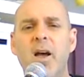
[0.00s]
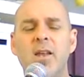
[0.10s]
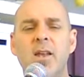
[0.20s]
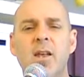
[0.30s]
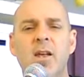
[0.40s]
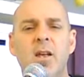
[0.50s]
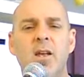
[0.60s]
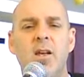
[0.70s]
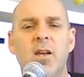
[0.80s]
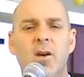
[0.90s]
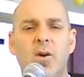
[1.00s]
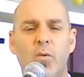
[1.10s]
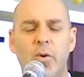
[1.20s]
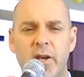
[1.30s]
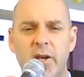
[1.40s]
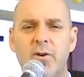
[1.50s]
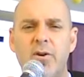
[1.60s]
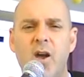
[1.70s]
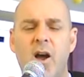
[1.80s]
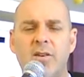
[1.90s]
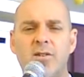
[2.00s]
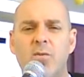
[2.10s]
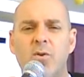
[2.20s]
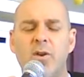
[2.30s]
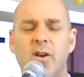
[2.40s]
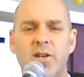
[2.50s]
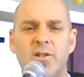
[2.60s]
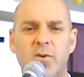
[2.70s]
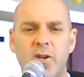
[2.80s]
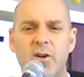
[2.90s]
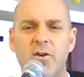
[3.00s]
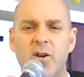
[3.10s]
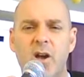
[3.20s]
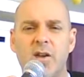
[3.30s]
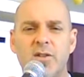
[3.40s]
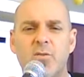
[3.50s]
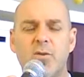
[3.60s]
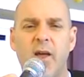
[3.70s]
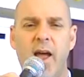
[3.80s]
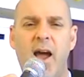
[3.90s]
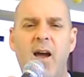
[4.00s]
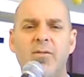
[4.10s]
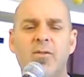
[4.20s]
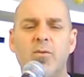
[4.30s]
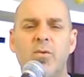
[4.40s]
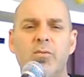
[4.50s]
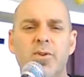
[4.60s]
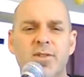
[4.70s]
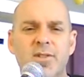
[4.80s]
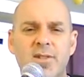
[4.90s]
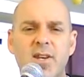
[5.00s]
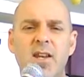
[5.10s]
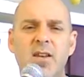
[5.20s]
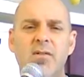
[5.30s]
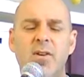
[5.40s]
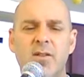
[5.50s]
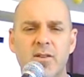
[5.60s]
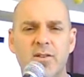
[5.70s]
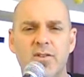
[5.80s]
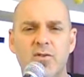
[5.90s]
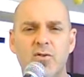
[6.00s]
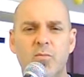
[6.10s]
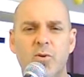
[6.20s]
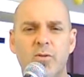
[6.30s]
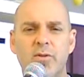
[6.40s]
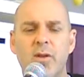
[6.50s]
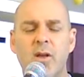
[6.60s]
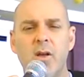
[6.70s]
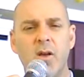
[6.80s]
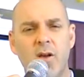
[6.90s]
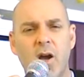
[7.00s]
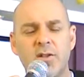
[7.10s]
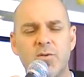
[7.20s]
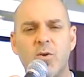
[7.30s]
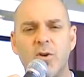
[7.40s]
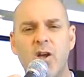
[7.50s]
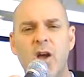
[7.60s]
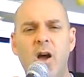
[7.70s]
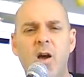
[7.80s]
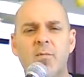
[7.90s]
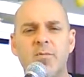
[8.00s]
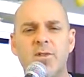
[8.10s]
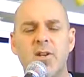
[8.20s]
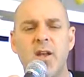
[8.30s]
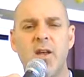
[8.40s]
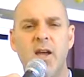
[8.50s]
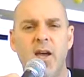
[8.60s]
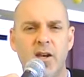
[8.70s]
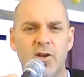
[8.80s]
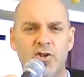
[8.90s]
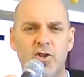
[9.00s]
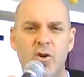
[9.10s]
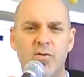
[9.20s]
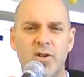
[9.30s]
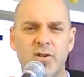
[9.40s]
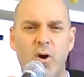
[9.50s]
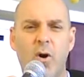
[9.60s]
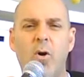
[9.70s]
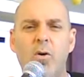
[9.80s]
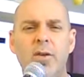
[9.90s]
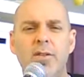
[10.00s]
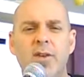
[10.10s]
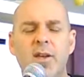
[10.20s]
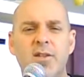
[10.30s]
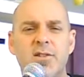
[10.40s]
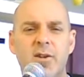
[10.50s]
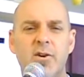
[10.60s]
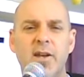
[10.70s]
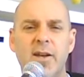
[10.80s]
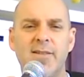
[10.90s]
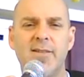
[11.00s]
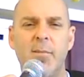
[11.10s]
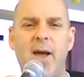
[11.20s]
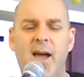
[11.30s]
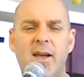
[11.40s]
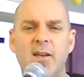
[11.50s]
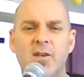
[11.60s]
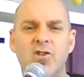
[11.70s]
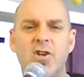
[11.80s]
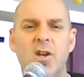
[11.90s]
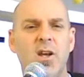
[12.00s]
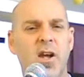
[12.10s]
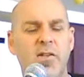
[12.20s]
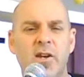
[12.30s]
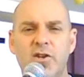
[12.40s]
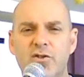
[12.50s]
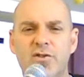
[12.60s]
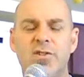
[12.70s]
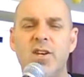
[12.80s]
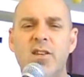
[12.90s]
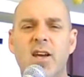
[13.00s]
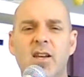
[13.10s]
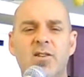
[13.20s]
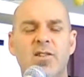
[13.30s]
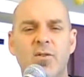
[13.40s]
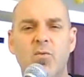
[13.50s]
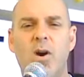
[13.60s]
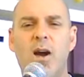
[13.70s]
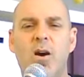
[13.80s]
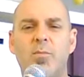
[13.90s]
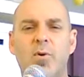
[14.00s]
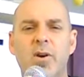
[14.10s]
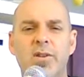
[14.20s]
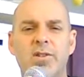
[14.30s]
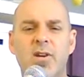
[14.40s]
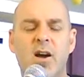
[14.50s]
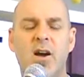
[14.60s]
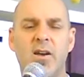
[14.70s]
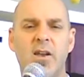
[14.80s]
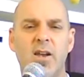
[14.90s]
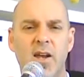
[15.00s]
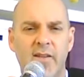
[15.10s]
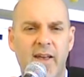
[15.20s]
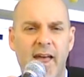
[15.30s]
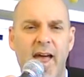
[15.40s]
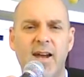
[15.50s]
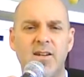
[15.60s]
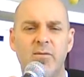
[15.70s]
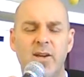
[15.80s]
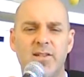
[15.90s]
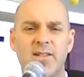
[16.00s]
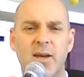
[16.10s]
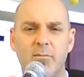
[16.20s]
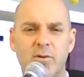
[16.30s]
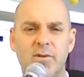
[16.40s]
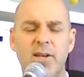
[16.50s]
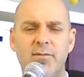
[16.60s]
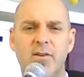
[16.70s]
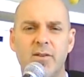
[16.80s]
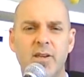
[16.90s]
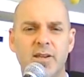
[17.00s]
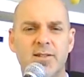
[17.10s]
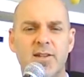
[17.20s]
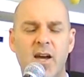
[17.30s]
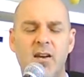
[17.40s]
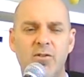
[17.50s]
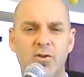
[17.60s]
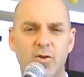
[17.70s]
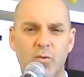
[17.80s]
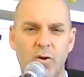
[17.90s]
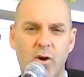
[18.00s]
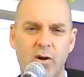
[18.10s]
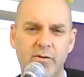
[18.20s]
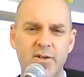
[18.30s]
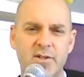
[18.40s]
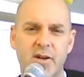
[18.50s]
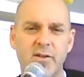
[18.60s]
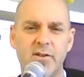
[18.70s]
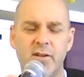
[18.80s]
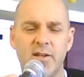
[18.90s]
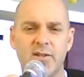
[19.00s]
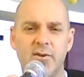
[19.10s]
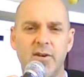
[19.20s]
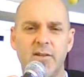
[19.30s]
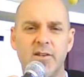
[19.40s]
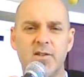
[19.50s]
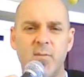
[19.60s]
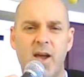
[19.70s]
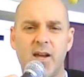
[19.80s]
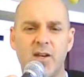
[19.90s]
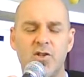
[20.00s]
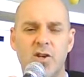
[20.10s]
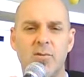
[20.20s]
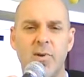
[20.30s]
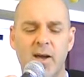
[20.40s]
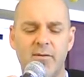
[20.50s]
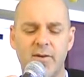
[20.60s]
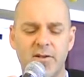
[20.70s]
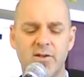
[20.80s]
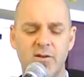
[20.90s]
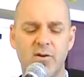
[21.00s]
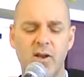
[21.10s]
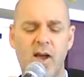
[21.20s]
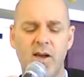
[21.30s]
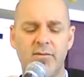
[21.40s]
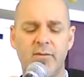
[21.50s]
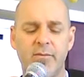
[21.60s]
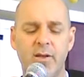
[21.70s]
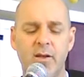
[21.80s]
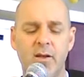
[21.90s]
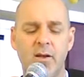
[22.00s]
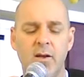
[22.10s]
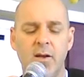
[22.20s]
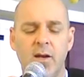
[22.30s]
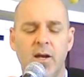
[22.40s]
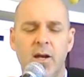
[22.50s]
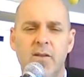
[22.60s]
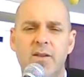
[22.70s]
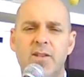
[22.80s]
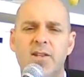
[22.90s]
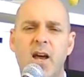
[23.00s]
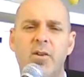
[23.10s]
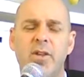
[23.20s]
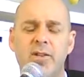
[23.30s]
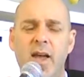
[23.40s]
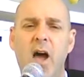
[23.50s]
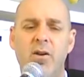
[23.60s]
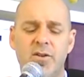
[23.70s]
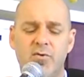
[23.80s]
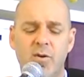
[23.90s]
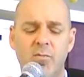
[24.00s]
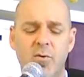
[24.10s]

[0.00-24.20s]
but we hear God's word, and as we hear God's word after we receive this new birth, God's word comes and it shows us all the things that are in the package. And then as you see that, you say, Wow, praise God. And that activates that belief on the inside of you to where all these other things that are in this package can manifest in your life. And this is how the doubt